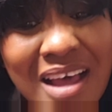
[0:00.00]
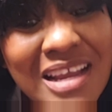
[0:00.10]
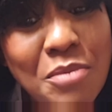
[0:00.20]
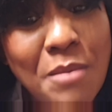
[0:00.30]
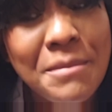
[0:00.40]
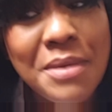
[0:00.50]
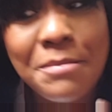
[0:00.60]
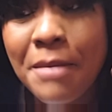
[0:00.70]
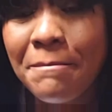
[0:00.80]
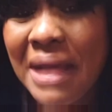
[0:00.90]
And like,
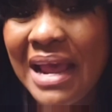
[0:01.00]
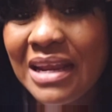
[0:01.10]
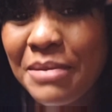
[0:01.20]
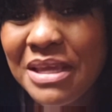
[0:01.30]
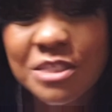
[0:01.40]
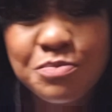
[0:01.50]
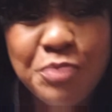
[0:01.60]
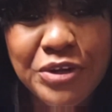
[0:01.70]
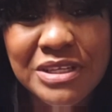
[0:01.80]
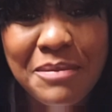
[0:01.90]
my mind and my
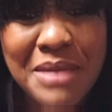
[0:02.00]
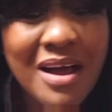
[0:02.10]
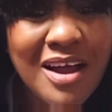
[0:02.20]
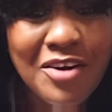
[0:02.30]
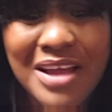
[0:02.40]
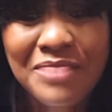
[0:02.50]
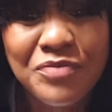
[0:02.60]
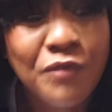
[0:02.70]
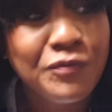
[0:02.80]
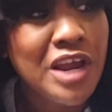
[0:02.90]
spirit and my aura,
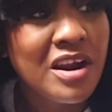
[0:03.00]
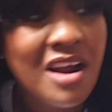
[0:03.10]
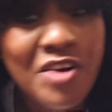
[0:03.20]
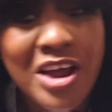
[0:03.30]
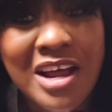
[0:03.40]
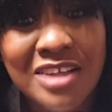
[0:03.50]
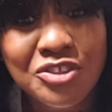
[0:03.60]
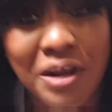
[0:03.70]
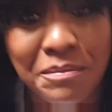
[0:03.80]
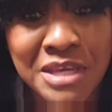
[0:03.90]
fear aura
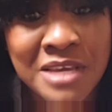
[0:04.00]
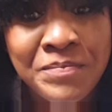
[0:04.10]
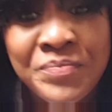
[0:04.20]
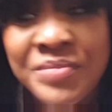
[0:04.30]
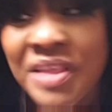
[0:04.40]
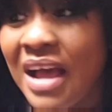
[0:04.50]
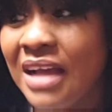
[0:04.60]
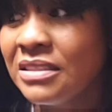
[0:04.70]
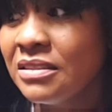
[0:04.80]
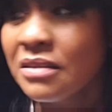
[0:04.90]
attract me.
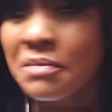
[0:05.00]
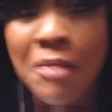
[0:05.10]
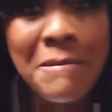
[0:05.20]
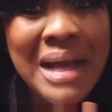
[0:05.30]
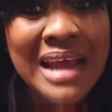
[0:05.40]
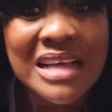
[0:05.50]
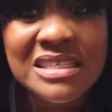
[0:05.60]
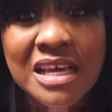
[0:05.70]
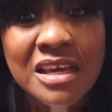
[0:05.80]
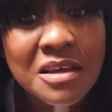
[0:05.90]
And my mind, I
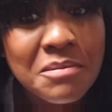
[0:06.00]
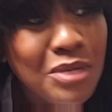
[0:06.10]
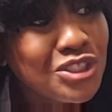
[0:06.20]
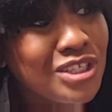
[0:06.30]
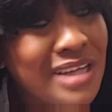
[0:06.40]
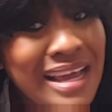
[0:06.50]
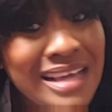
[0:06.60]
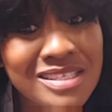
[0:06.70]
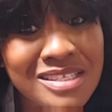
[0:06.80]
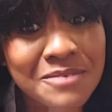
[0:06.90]
say, but she
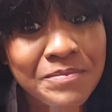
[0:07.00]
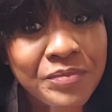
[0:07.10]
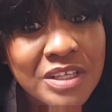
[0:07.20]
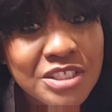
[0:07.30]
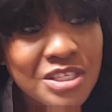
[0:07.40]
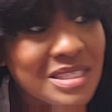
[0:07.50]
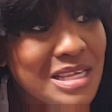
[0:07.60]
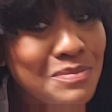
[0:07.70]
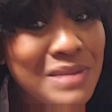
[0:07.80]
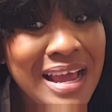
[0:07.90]
nice. She
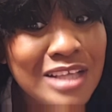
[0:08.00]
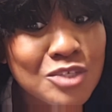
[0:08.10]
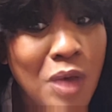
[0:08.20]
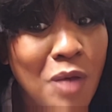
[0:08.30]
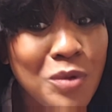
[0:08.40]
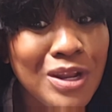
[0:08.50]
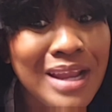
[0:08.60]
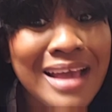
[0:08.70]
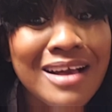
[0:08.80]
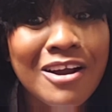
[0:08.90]
seem nice. Why we don't
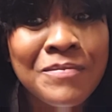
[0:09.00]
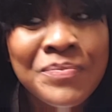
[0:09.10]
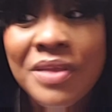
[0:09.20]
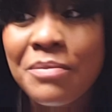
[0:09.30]
like her?